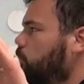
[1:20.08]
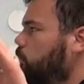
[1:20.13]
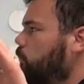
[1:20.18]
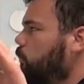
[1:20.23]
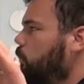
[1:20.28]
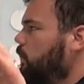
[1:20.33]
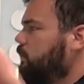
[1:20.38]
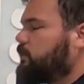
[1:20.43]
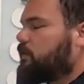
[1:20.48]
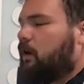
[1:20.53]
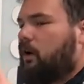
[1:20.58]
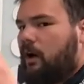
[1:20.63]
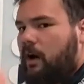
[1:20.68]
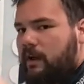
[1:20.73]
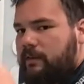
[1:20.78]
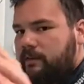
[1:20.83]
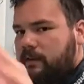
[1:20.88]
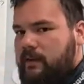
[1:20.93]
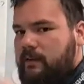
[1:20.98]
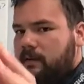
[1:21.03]
what's
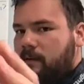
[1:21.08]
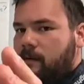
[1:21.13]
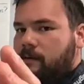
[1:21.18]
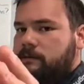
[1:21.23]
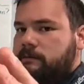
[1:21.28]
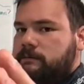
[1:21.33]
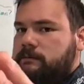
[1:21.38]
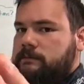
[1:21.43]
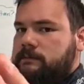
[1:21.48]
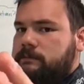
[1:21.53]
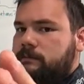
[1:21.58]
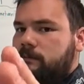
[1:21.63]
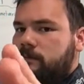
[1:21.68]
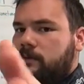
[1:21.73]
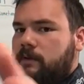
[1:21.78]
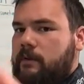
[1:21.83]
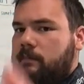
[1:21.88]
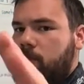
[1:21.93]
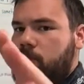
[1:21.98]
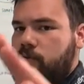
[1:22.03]
causing
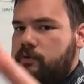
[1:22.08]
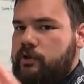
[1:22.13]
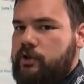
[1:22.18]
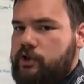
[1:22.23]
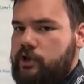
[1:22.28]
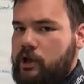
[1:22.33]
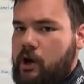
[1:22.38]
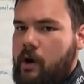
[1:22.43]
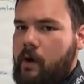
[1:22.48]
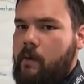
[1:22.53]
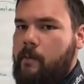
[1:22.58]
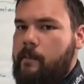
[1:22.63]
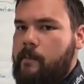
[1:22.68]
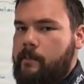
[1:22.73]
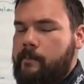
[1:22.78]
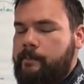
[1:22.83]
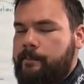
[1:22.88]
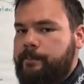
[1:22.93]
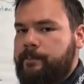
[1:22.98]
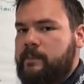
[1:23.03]
the moon to show
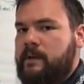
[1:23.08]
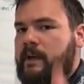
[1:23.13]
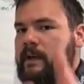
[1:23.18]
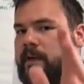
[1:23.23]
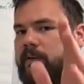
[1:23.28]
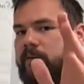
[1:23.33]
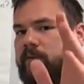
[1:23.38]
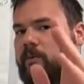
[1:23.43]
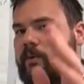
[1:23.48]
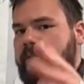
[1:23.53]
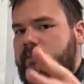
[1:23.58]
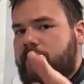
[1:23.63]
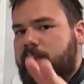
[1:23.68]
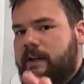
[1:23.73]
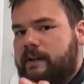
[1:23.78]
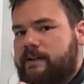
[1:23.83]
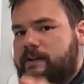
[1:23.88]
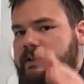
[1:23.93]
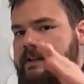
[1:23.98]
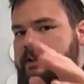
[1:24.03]
is the
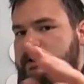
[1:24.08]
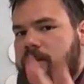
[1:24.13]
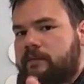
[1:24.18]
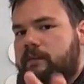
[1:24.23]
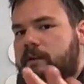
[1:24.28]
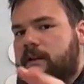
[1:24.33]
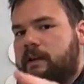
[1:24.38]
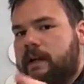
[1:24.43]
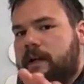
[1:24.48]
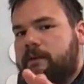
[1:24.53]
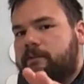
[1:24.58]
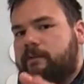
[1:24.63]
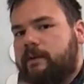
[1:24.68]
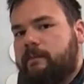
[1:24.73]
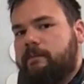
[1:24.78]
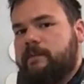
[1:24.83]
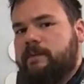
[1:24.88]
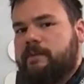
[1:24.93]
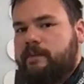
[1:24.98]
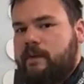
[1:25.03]
reflection of the light
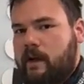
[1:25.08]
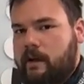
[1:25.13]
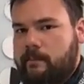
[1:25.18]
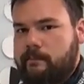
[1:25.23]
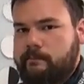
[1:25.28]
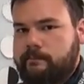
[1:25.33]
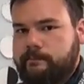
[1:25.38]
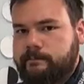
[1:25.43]
from the sun.